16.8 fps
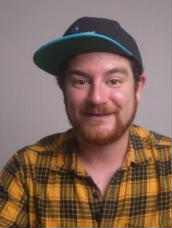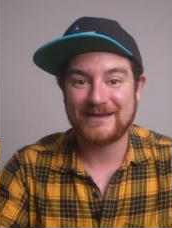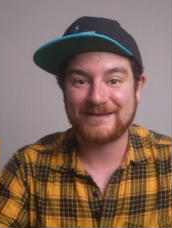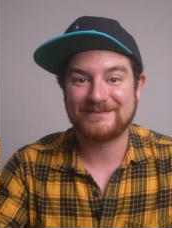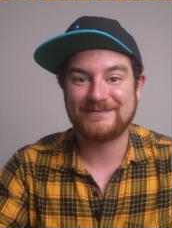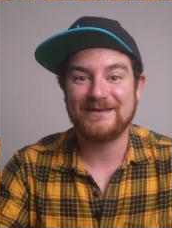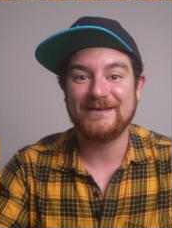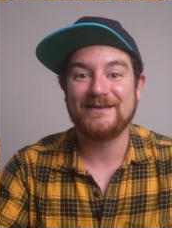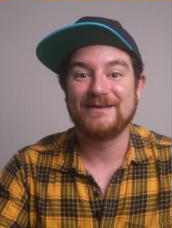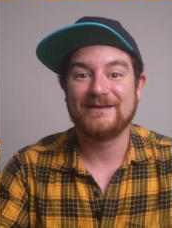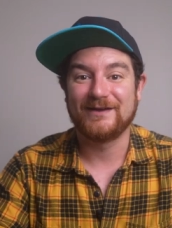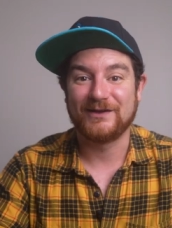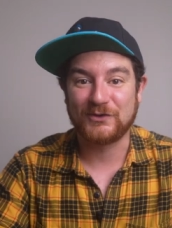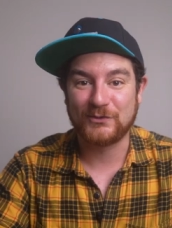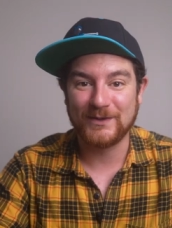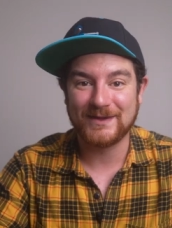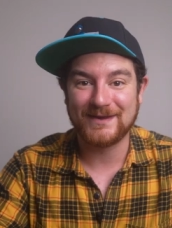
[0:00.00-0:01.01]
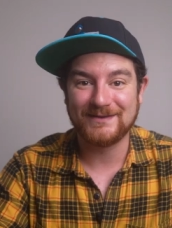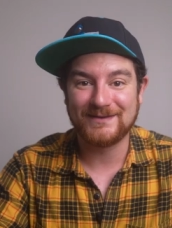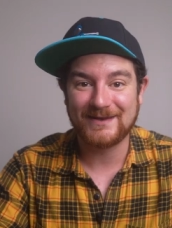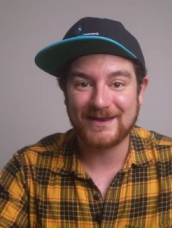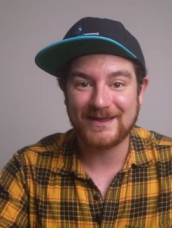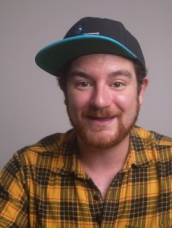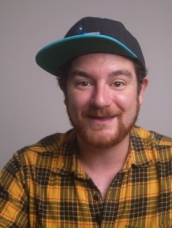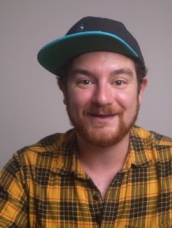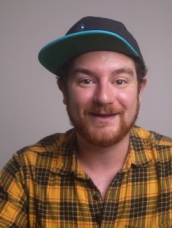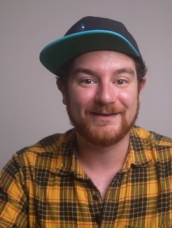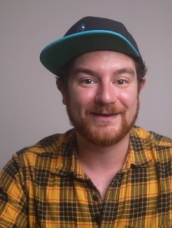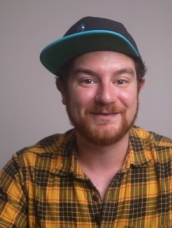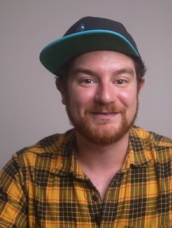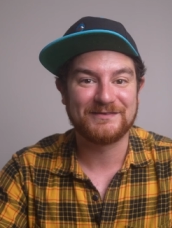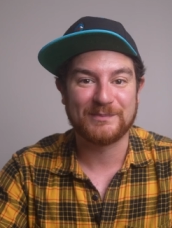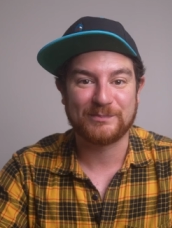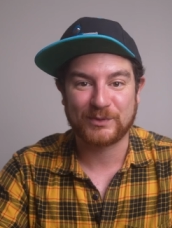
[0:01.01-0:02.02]
That's it, a quickie today, a
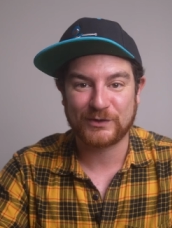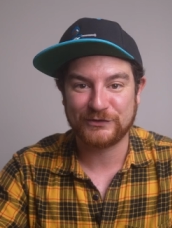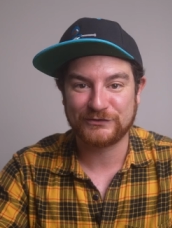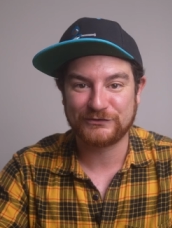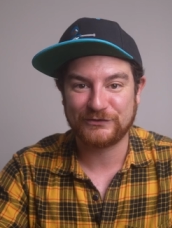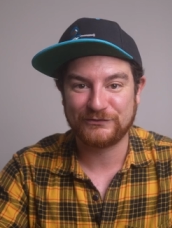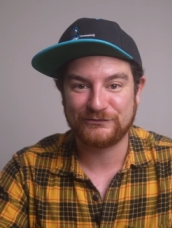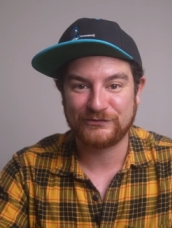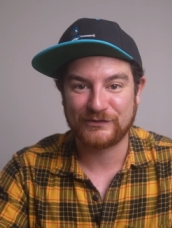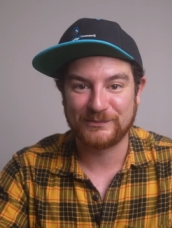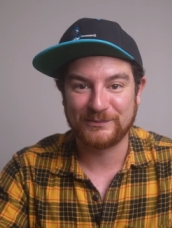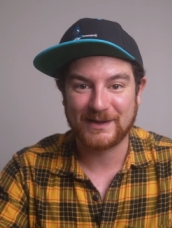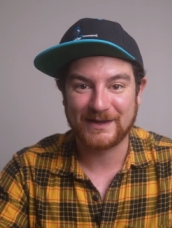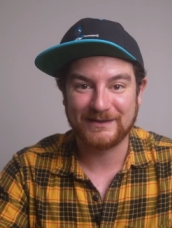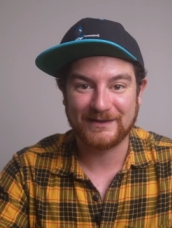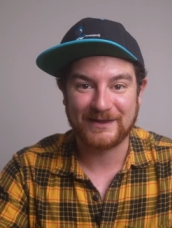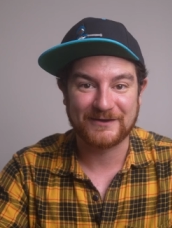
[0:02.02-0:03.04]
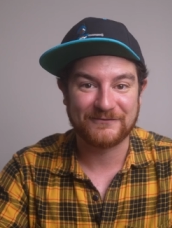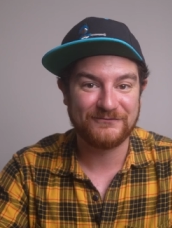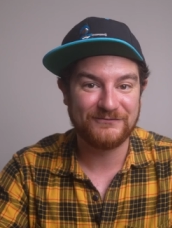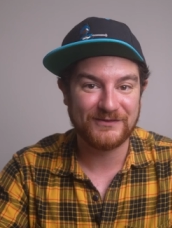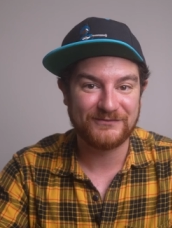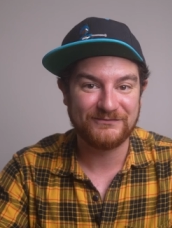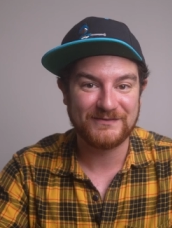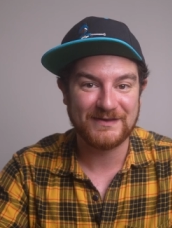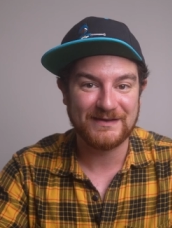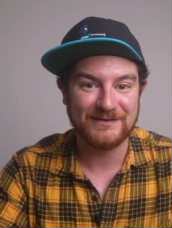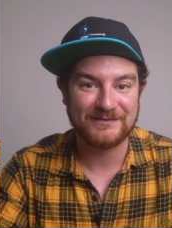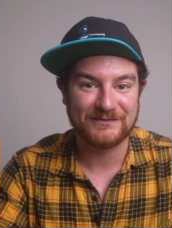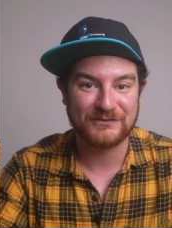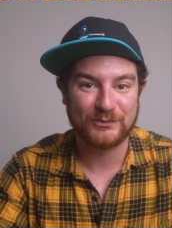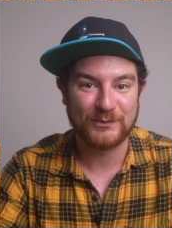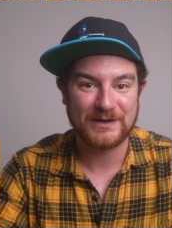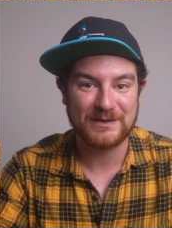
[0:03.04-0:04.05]
nice departure from my like 15
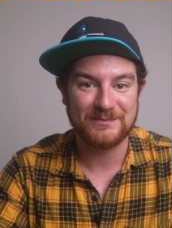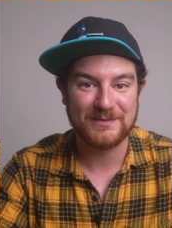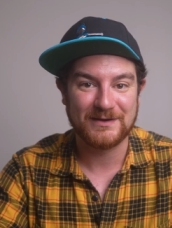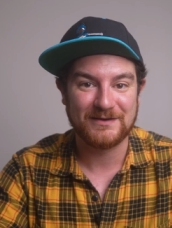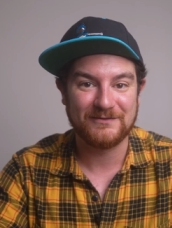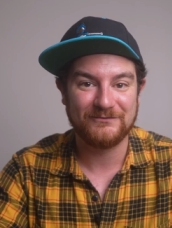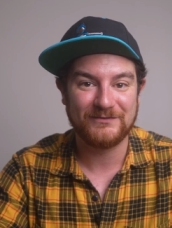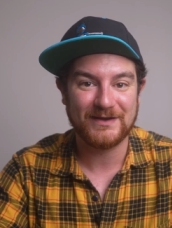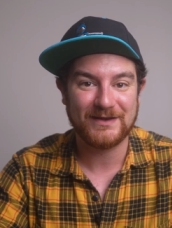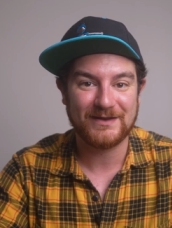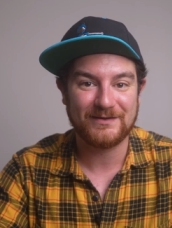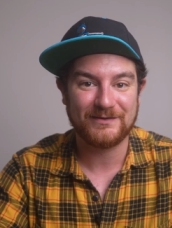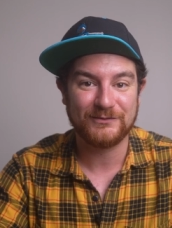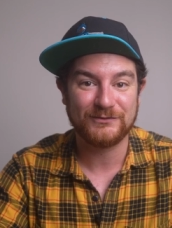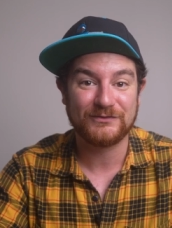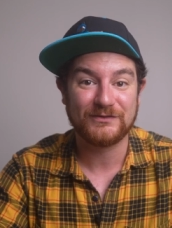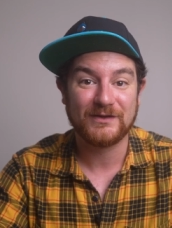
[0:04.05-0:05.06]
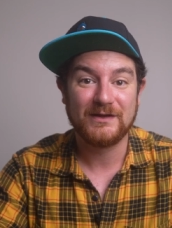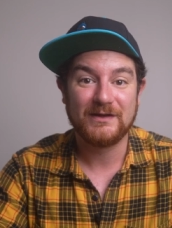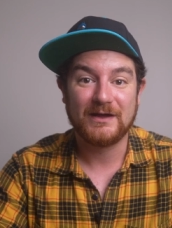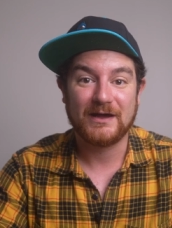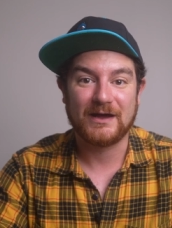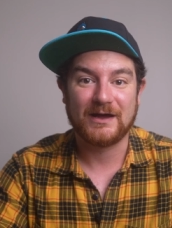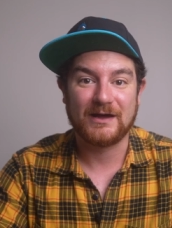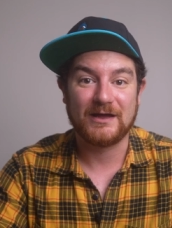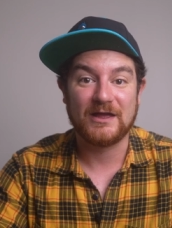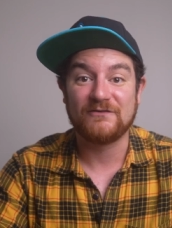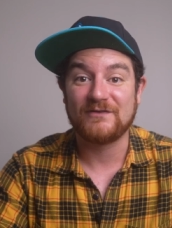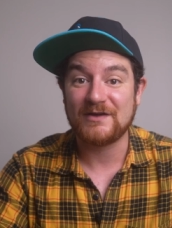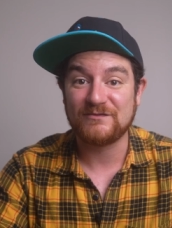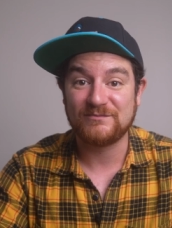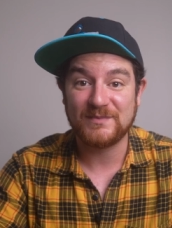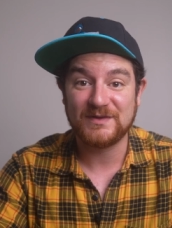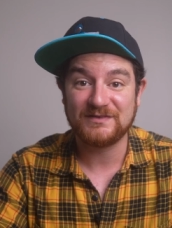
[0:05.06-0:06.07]
to 20 minute videos. Uh, if
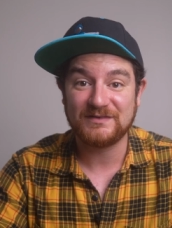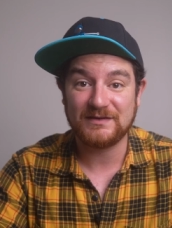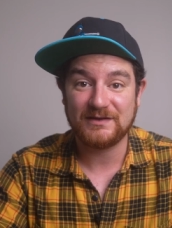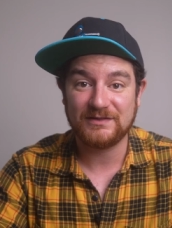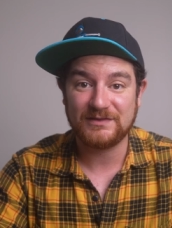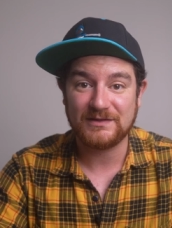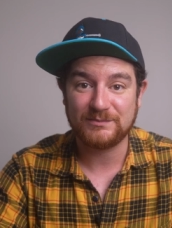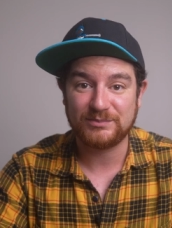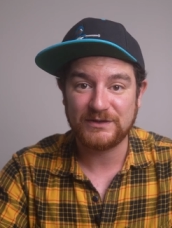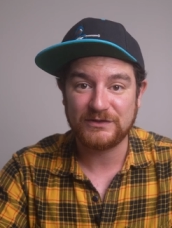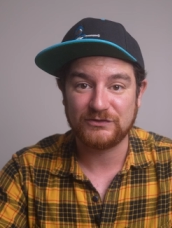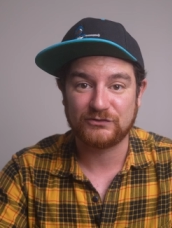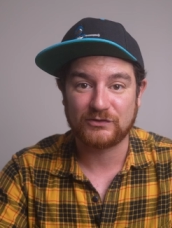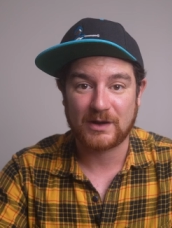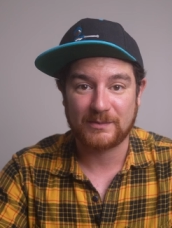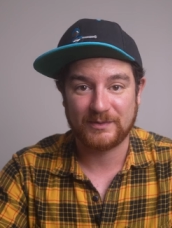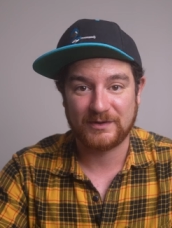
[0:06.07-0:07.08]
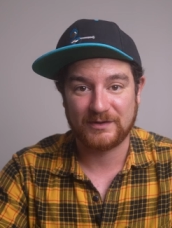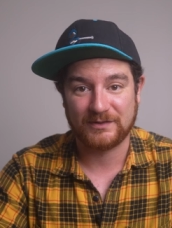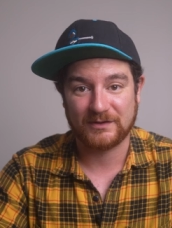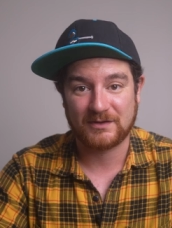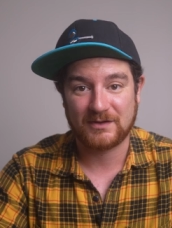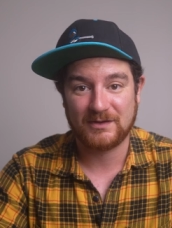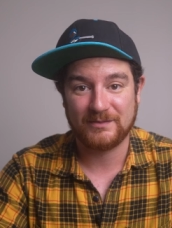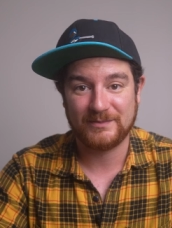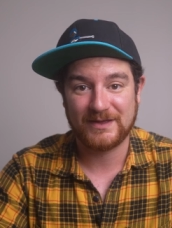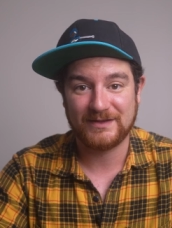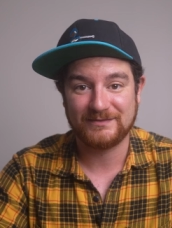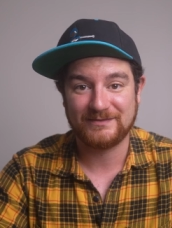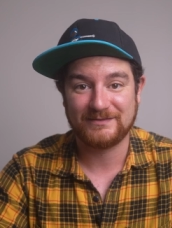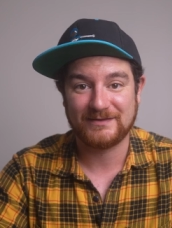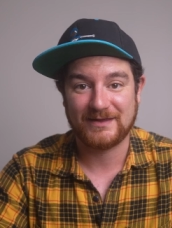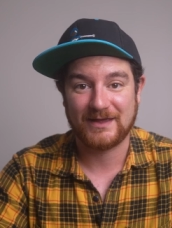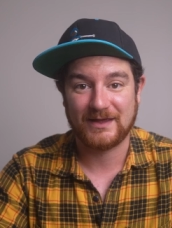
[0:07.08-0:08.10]
I've missed anything, please drop it in the
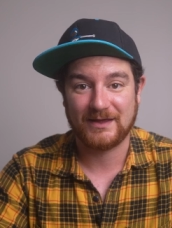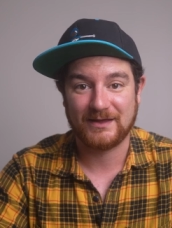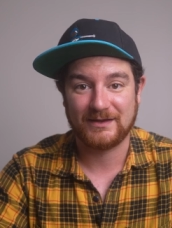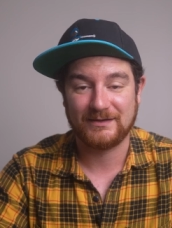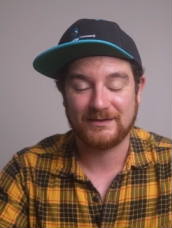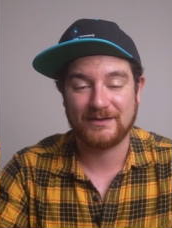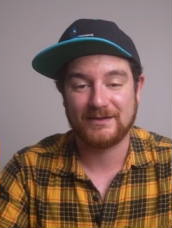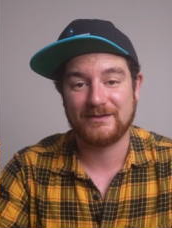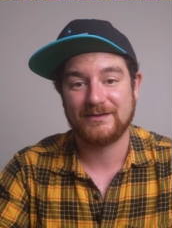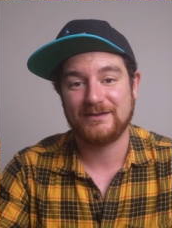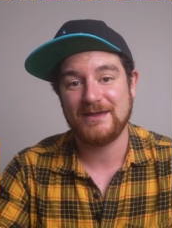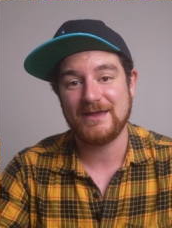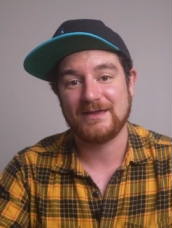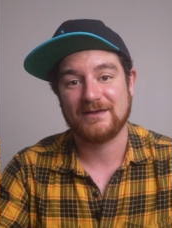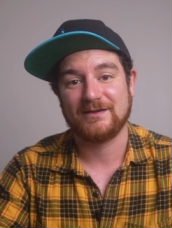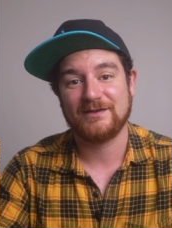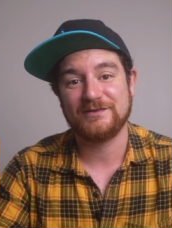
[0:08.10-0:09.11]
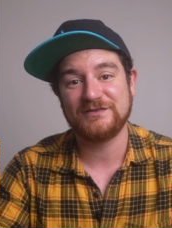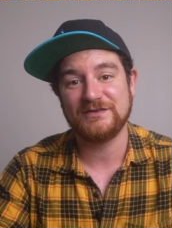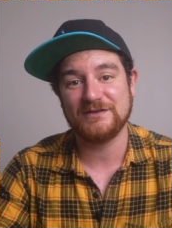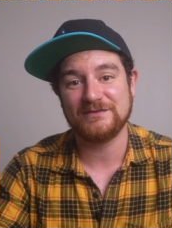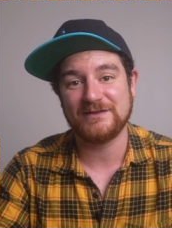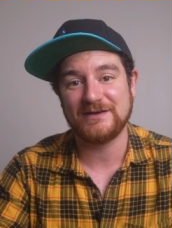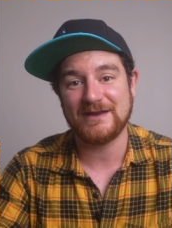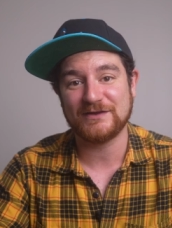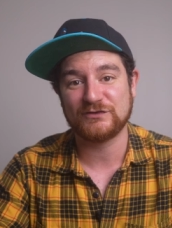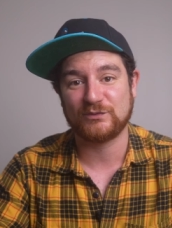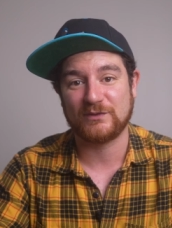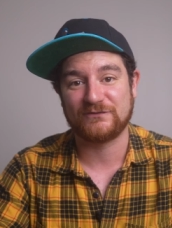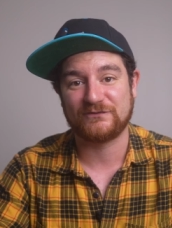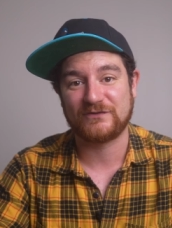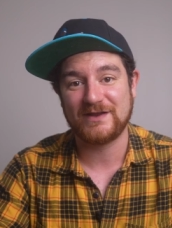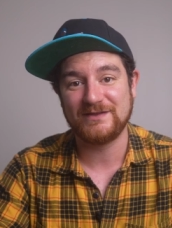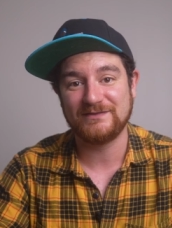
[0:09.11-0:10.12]
comments. And uh, hey, I'll see you on the next
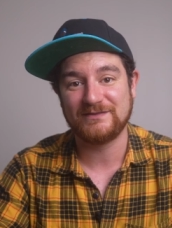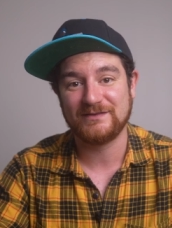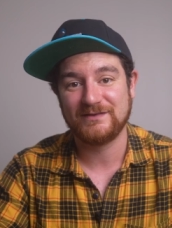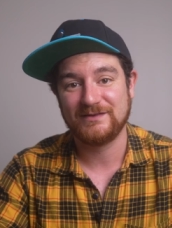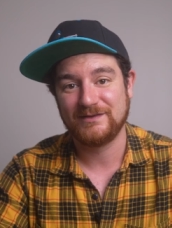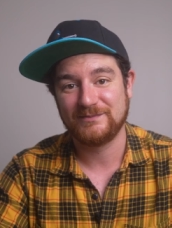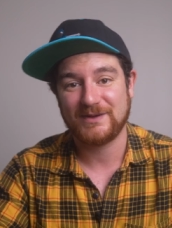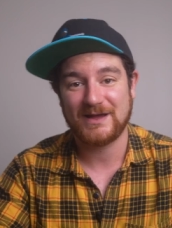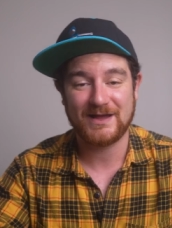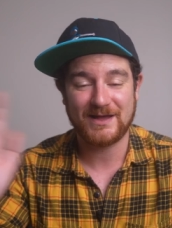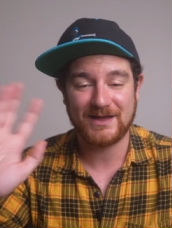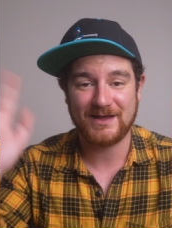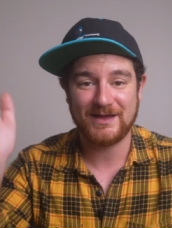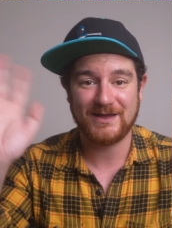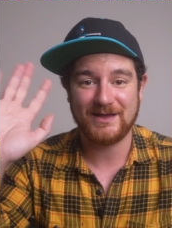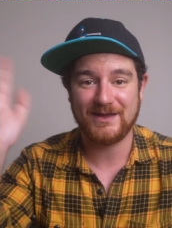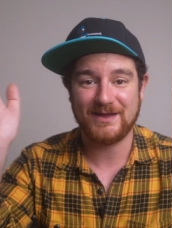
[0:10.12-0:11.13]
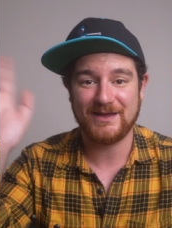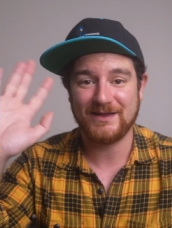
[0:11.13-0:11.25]
one, friends. Bye.